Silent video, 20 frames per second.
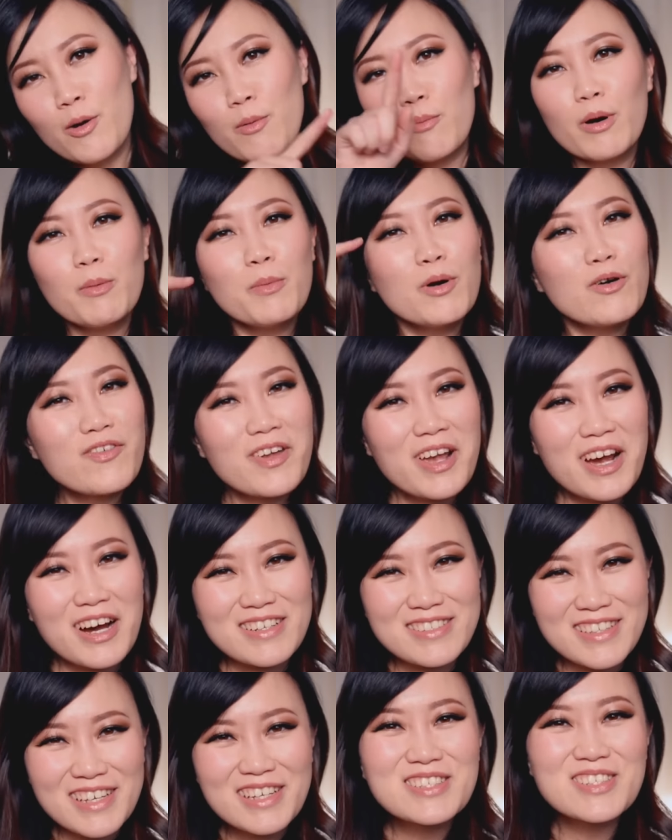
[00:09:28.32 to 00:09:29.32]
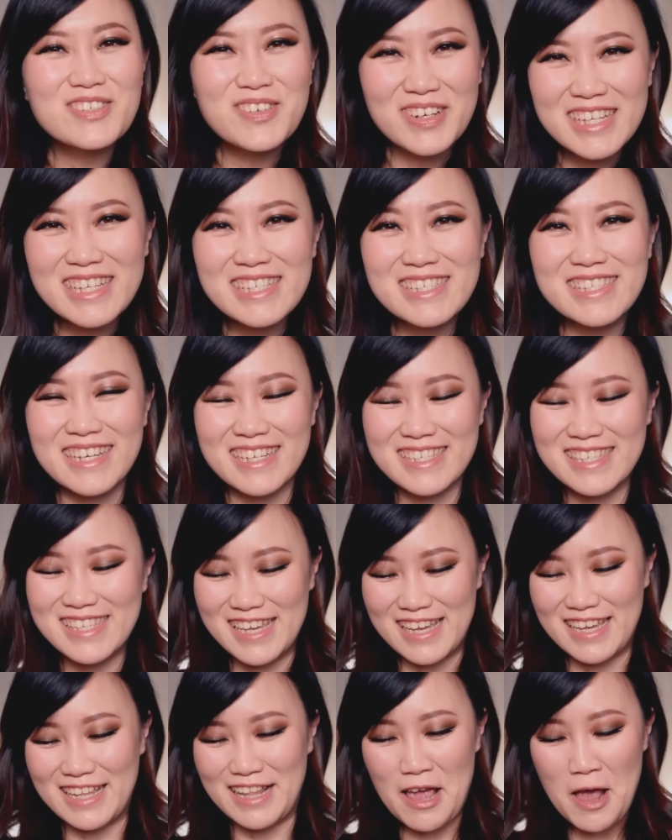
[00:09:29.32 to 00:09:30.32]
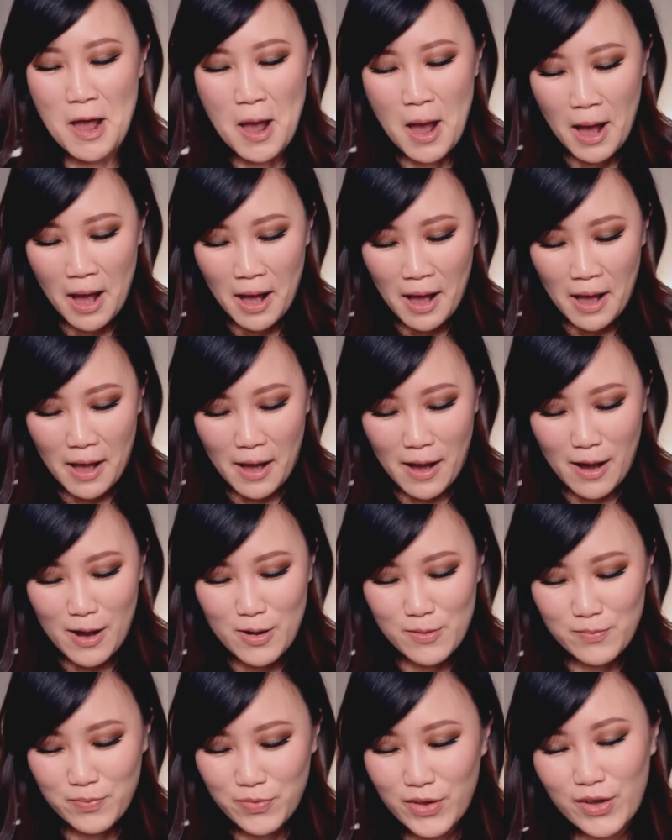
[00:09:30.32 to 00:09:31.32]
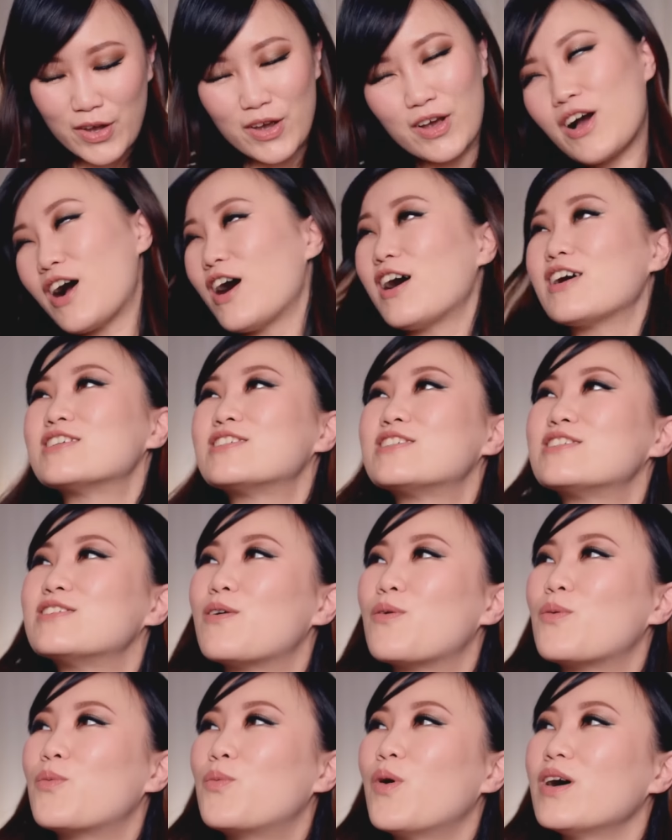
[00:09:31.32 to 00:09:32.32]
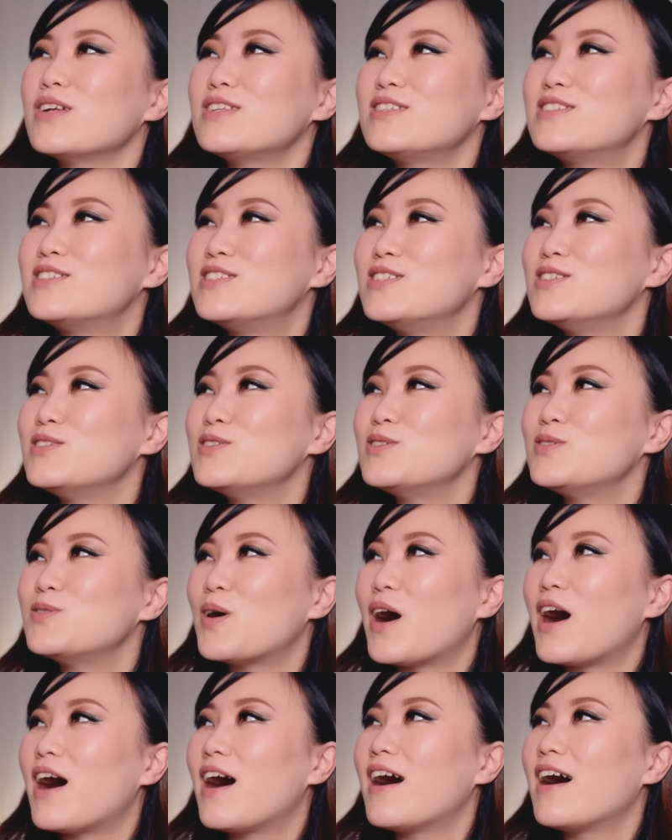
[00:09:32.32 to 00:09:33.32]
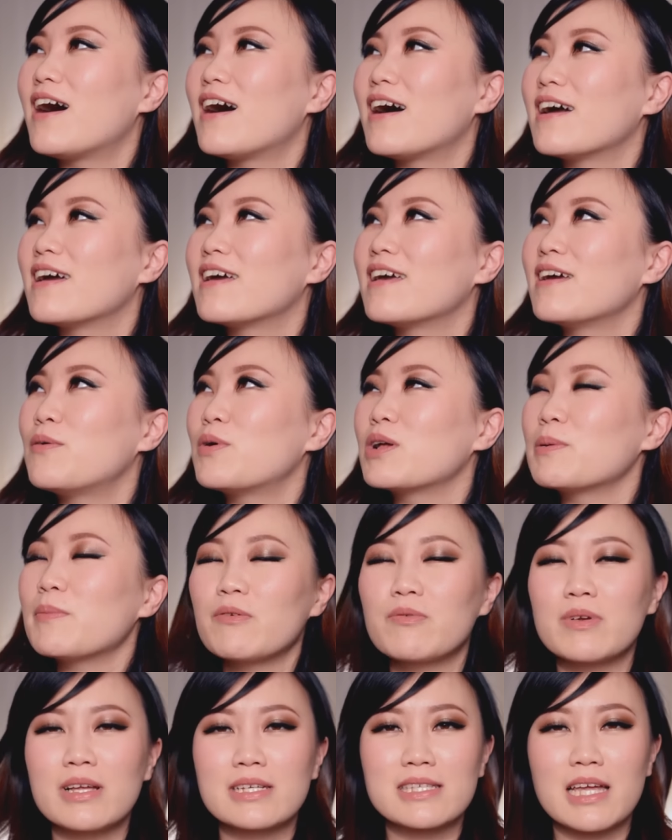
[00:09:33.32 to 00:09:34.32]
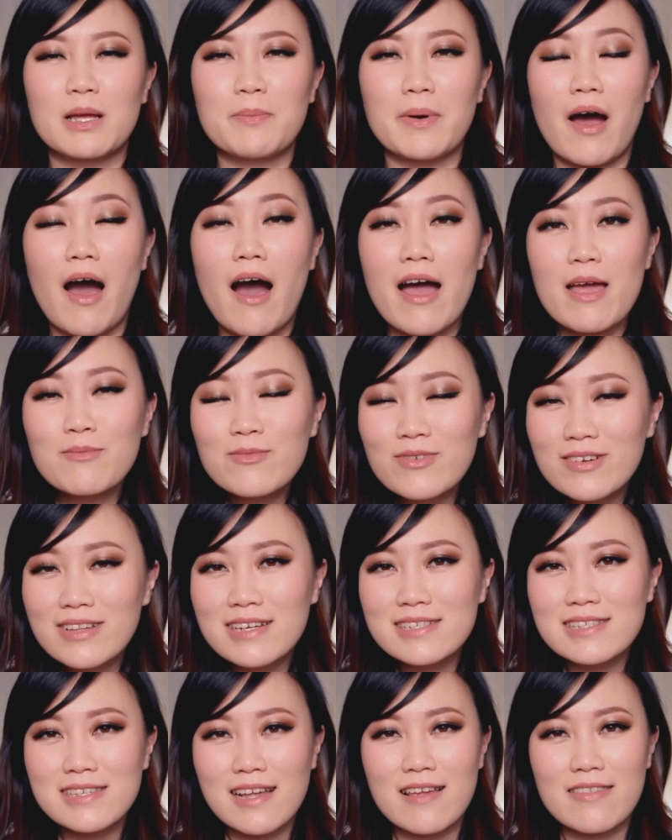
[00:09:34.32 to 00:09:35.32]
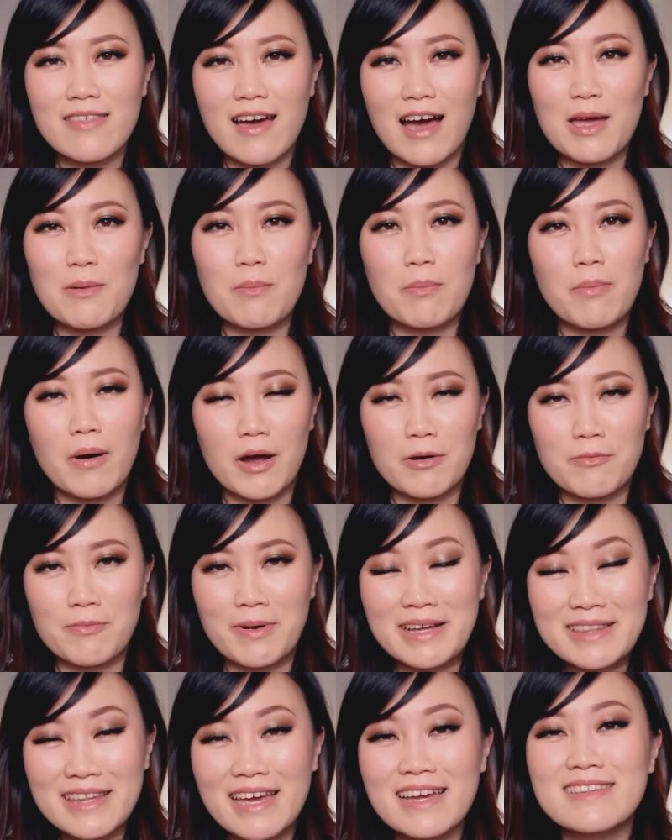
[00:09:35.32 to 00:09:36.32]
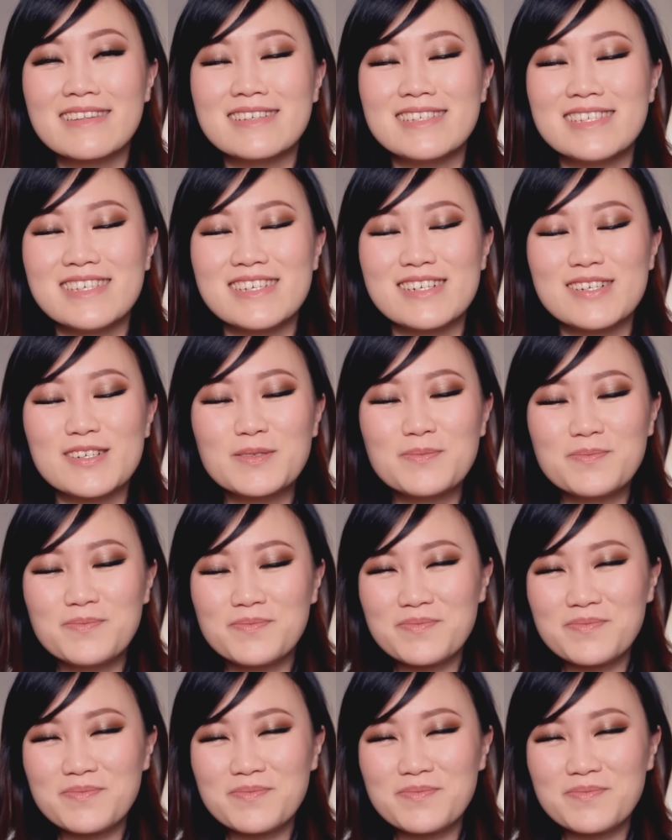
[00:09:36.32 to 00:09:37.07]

But moving on, 2016. Um, gosh, what do I, what am I really excited about? I'm really excited that I bought a ring light this year